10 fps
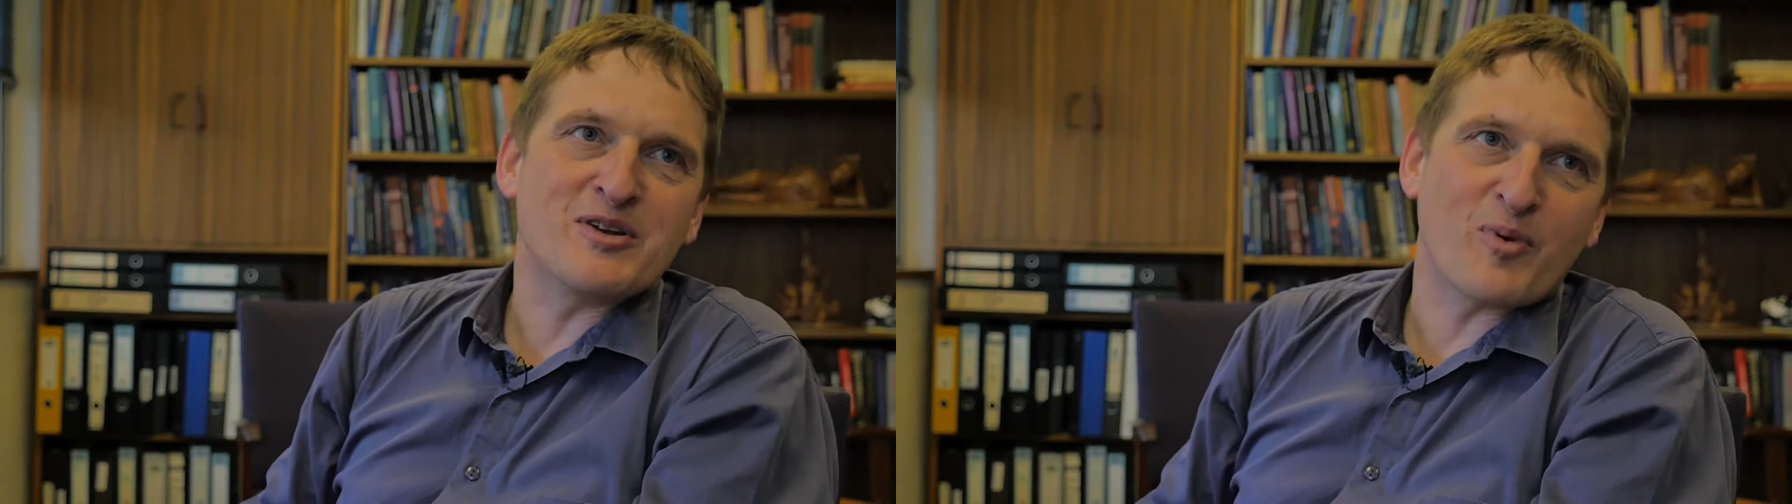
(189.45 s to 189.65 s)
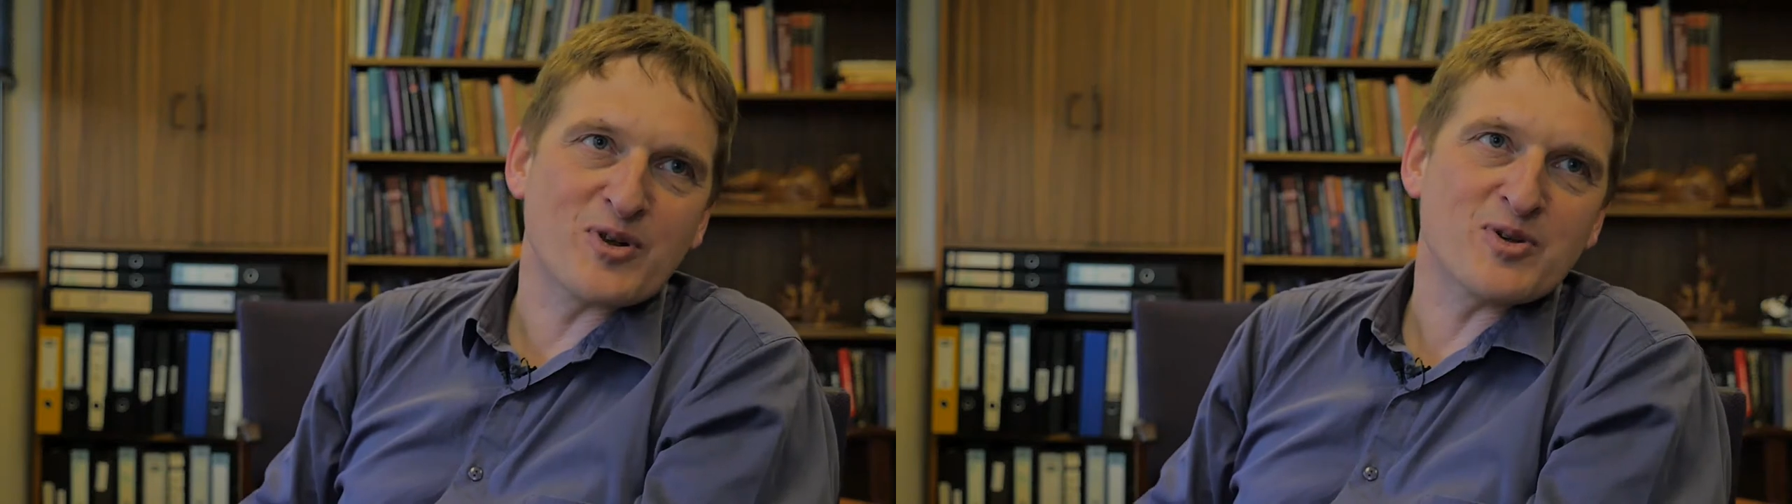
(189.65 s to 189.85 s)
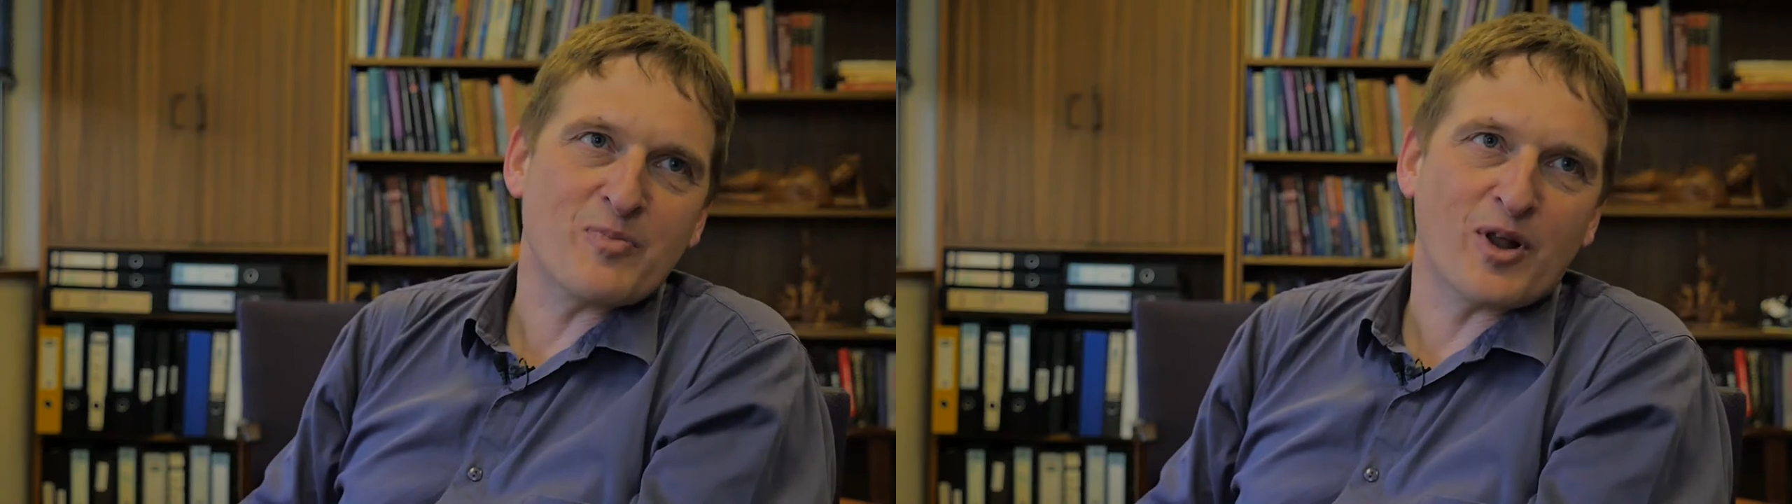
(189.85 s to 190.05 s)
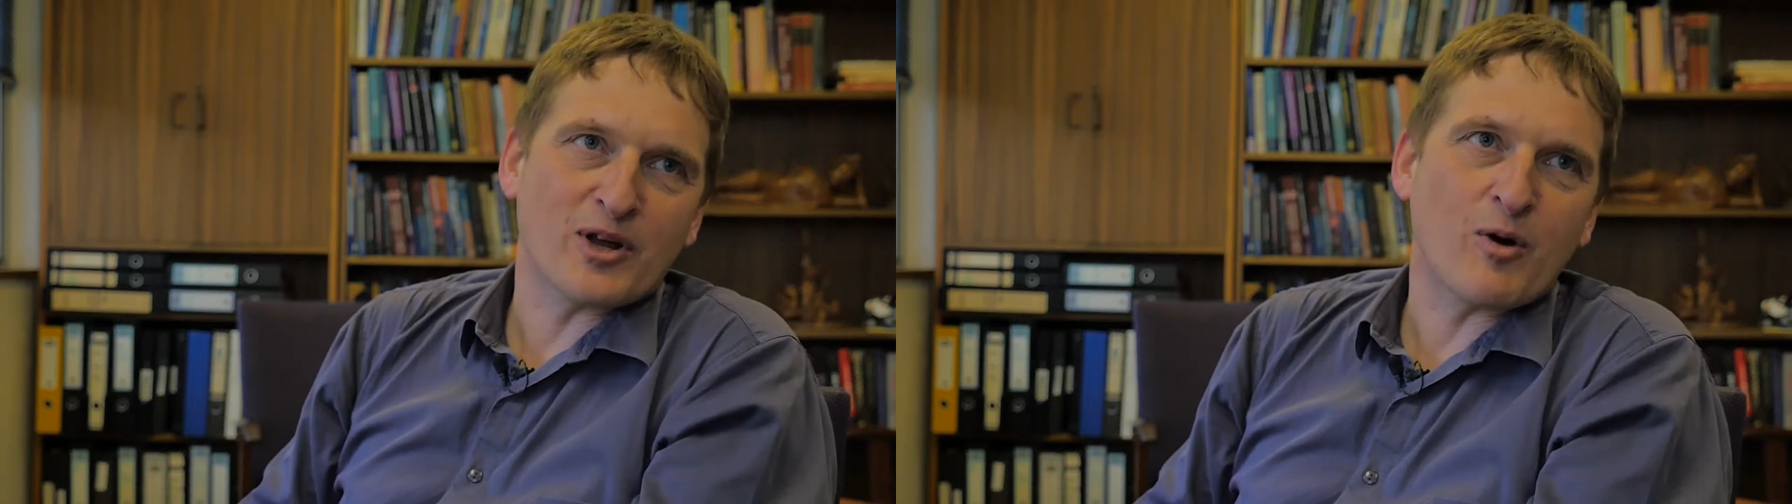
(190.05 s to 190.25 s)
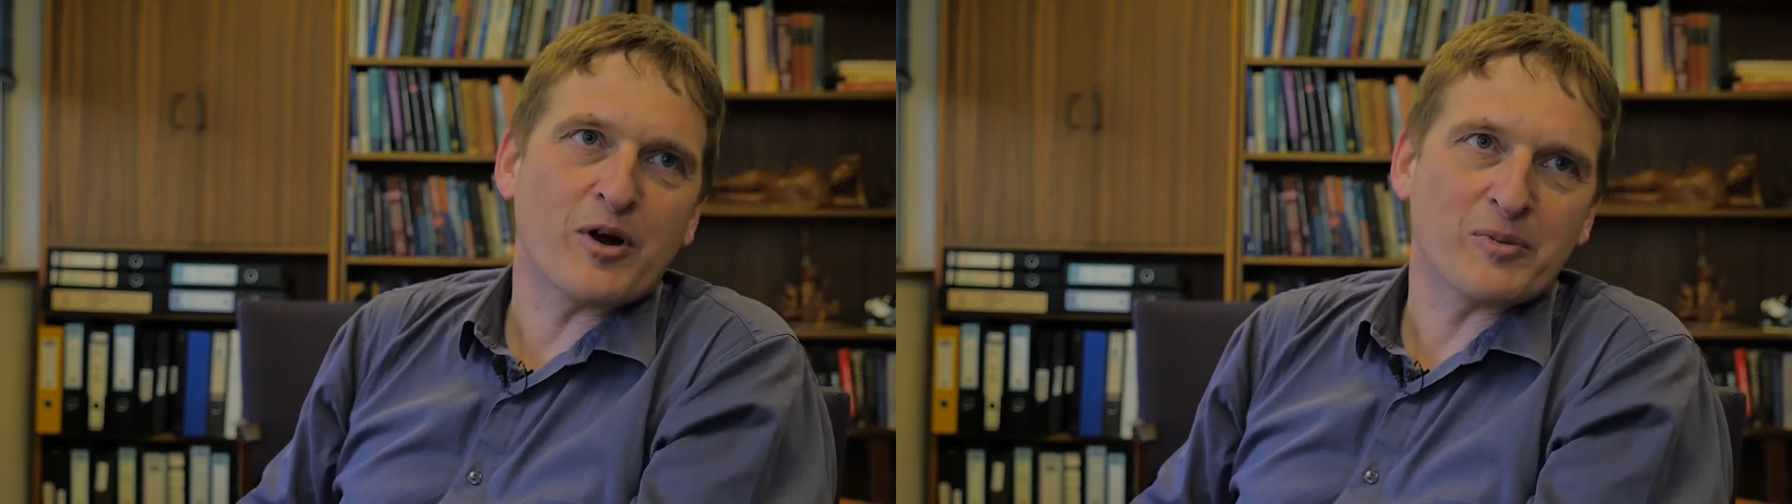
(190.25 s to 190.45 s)
principle in
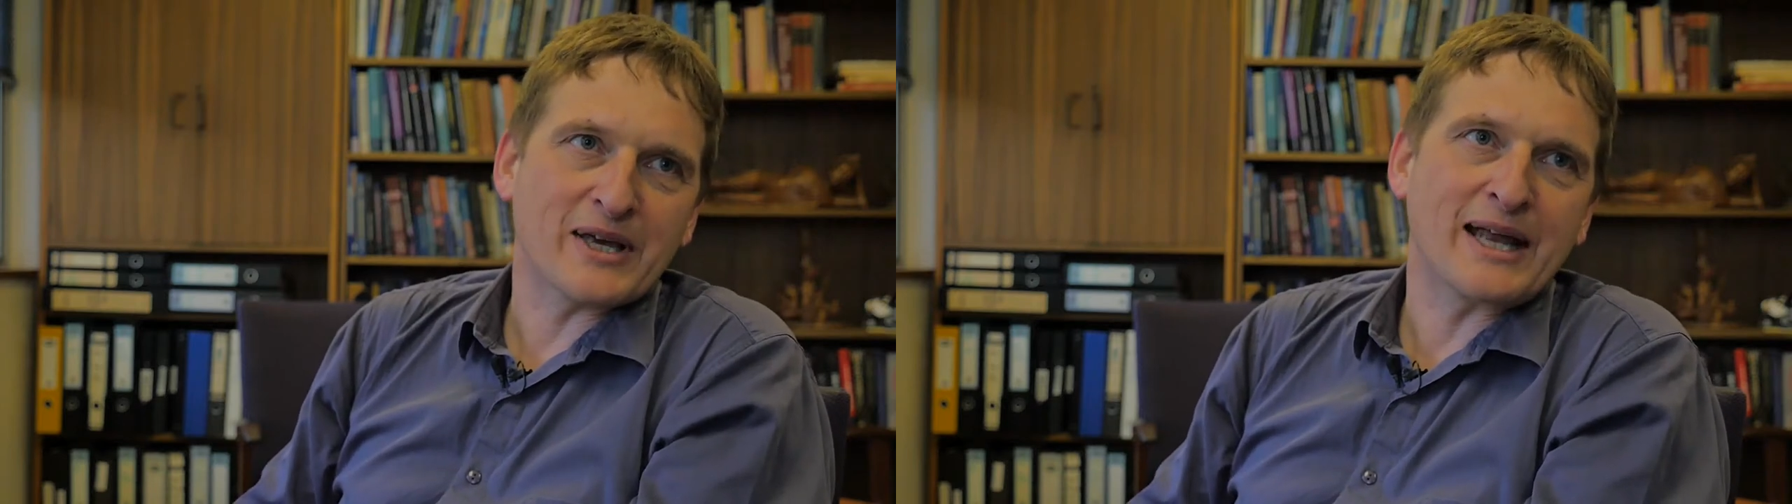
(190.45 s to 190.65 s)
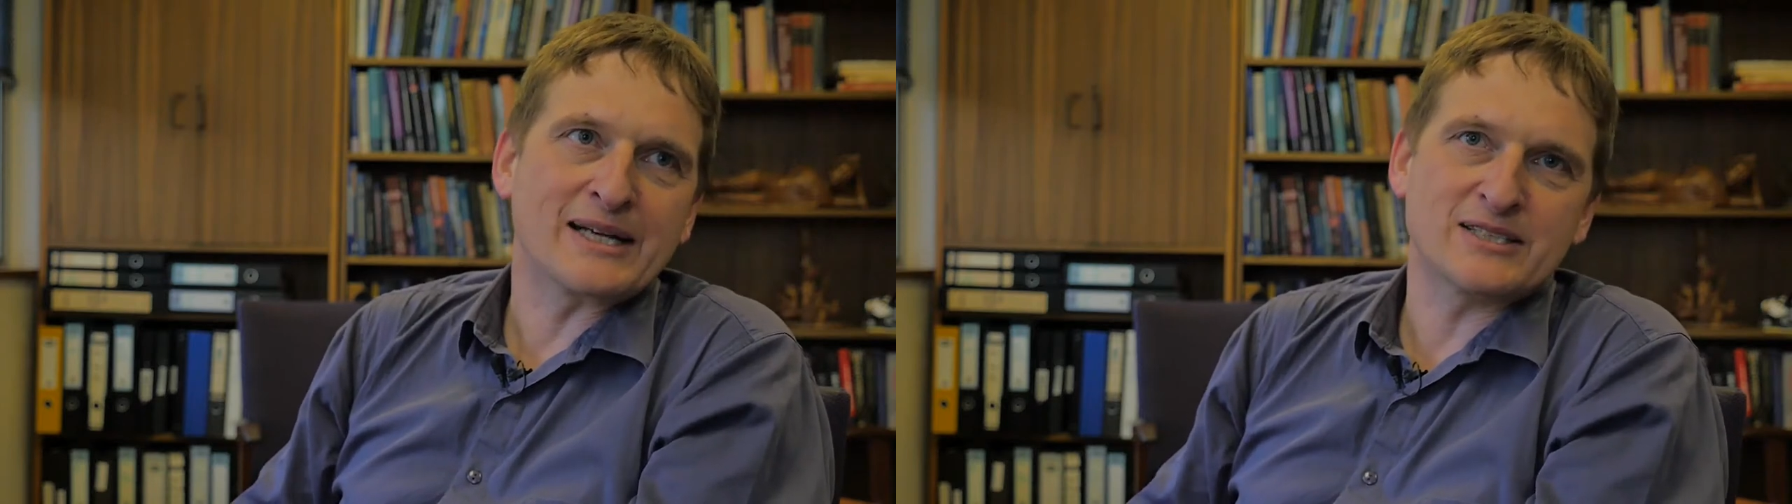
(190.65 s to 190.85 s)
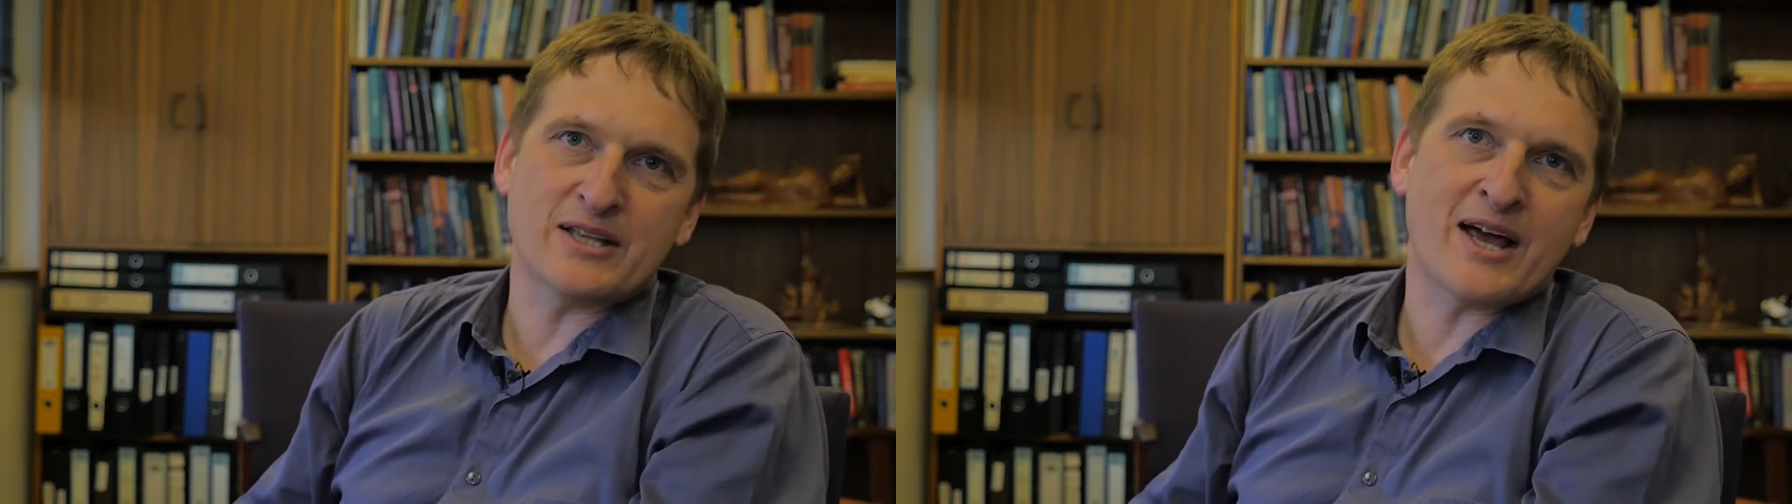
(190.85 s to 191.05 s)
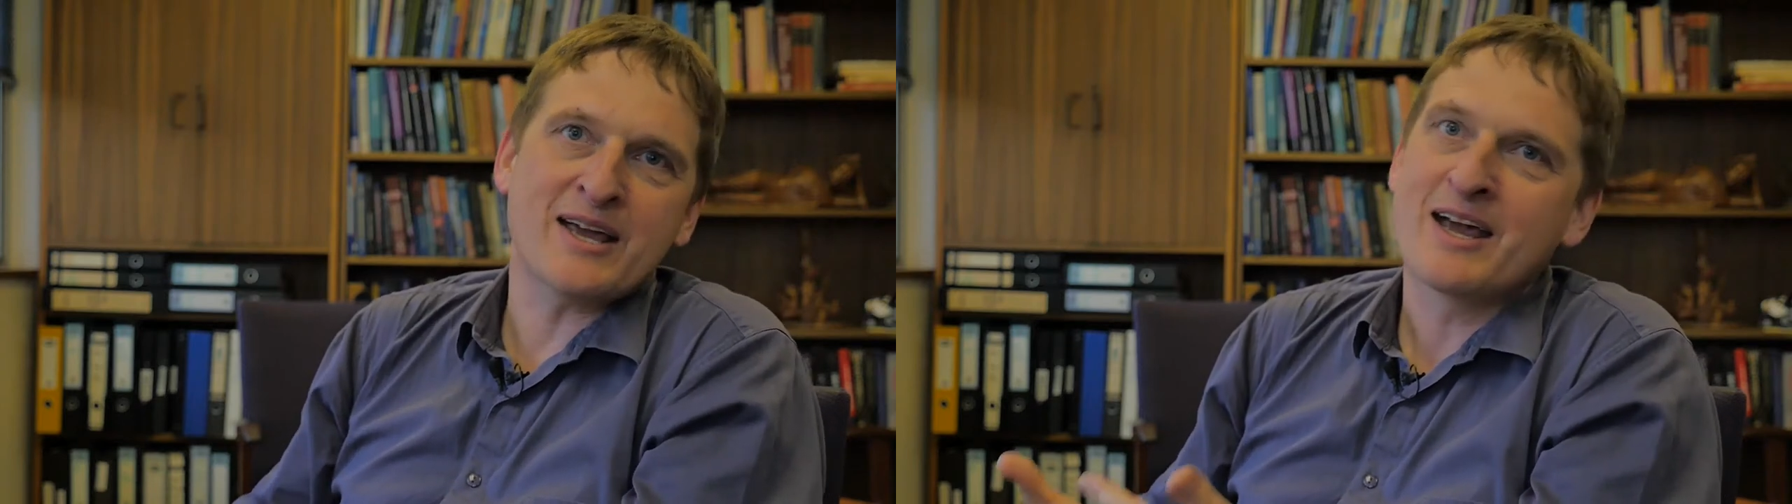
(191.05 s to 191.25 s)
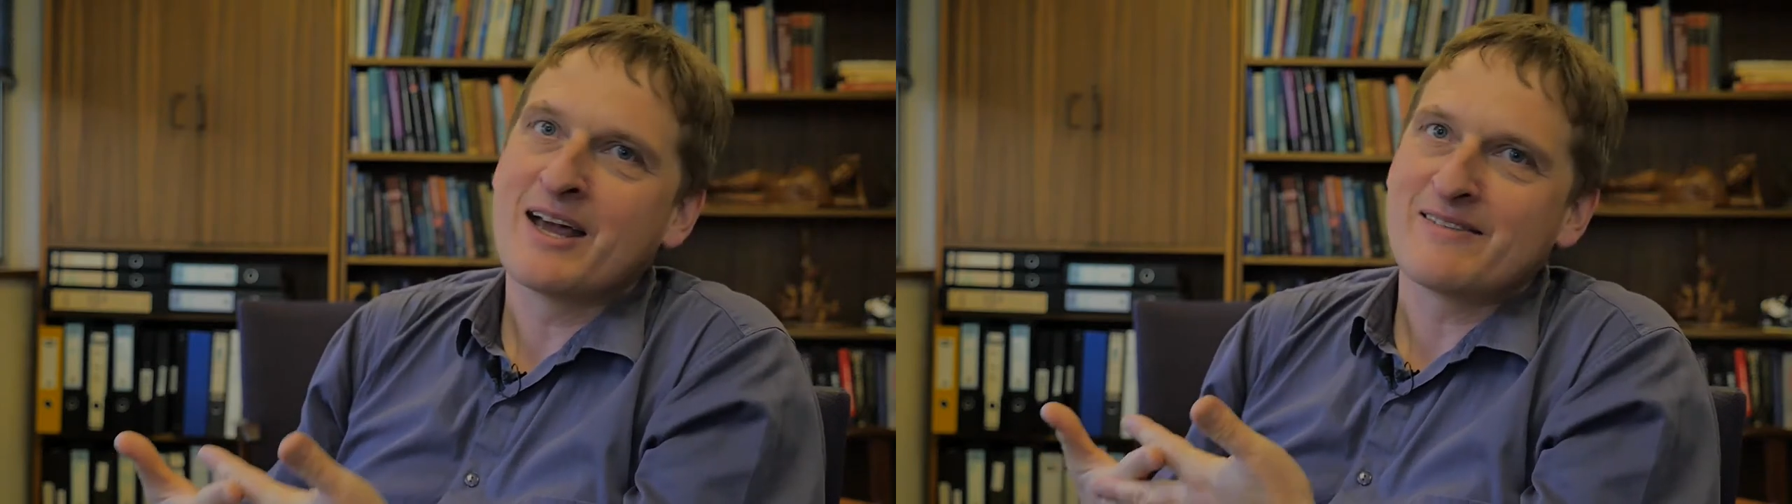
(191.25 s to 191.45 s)
quantum mechanics and they